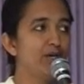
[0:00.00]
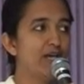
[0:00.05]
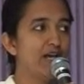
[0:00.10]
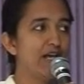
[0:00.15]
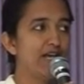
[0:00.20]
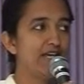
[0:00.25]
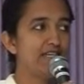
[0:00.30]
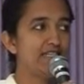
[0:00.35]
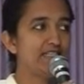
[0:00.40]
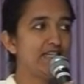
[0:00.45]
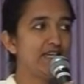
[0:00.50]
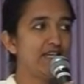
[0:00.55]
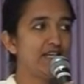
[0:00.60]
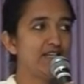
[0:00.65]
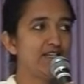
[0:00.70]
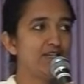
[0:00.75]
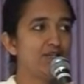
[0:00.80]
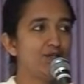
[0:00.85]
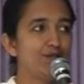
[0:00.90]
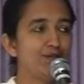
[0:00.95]
and
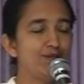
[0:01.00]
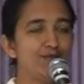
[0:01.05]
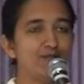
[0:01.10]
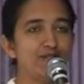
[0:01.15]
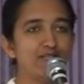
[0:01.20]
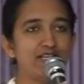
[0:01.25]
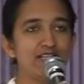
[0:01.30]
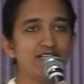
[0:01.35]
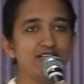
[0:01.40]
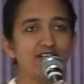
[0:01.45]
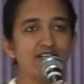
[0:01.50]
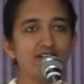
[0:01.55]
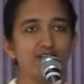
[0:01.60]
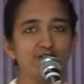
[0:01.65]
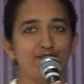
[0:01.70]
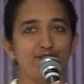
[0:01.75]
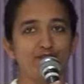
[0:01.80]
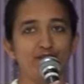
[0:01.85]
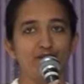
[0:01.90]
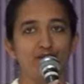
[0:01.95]
taken a lot of sustenance
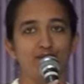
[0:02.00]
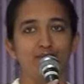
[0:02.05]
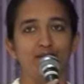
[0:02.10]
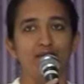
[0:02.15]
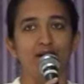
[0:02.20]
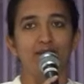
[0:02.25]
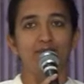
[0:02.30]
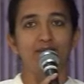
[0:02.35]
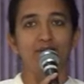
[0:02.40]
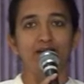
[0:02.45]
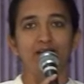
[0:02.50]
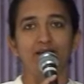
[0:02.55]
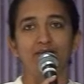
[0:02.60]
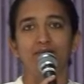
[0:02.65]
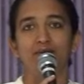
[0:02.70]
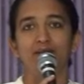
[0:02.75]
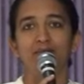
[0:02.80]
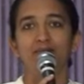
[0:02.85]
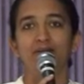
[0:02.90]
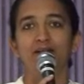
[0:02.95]
from Baba and
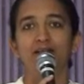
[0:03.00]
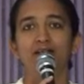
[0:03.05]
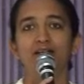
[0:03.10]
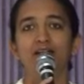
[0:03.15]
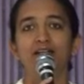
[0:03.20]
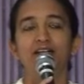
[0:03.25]
Mama.